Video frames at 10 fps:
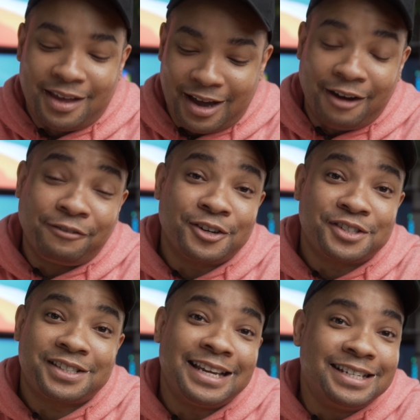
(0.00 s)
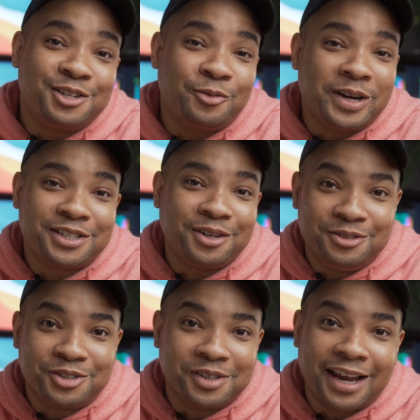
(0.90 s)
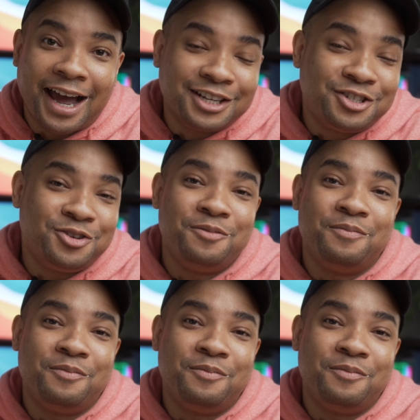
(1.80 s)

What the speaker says: First is the resolution. I do